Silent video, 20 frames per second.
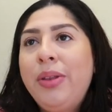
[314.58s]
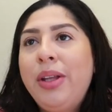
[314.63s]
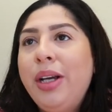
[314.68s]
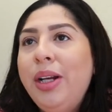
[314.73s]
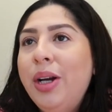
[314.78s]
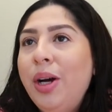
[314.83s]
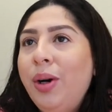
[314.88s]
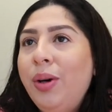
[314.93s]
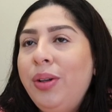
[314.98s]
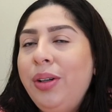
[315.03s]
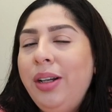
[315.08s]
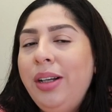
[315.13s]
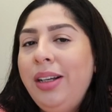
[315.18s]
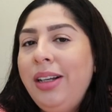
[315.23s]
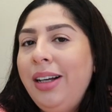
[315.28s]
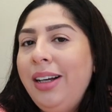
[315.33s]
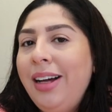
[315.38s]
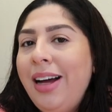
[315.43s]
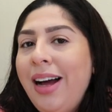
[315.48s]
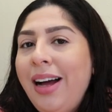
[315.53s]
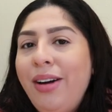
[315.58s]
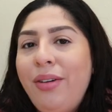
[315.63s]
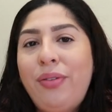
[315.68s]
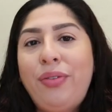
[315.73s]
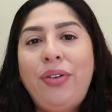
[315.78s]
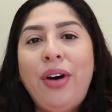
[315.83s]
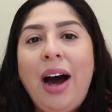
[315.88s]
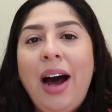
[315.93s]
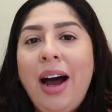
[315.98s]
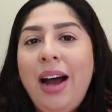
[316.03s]
you know,
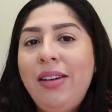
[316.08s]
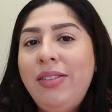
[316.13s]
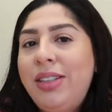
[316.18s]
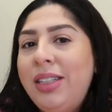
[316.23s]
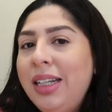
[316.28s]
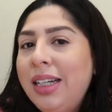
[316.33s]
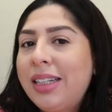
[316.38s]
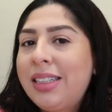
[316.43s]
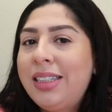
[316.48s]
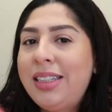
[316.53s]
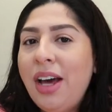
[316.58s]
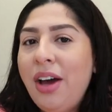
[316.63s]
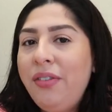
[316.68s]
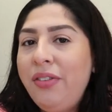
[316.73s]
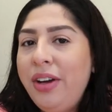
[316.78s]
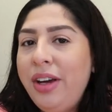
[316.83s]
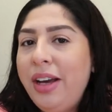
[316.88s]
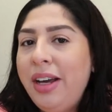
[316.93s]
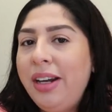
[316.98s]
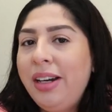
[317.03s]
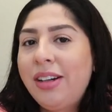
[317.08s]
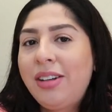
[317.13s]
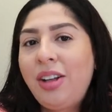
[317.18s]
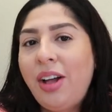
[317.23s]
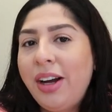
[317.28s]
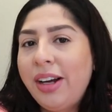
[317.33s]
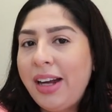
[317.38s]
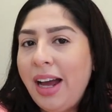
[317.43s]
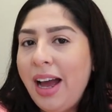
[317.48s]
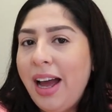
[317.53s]
five, six, seven
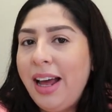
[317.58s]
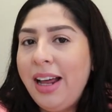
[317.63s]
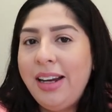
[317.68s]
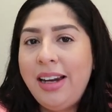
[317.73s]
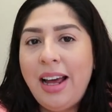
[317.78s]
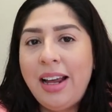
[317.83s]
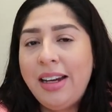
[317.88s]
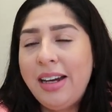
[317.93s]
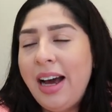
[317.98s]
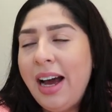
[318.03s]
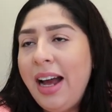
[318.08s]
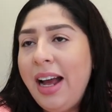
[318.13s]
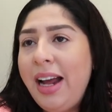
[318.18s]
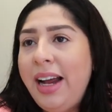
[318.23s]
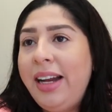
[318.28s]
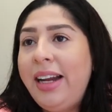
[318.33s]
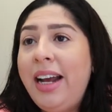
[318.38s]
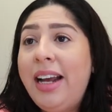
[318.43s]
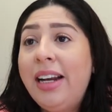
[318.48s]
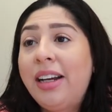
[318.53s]
o'clock at, at night,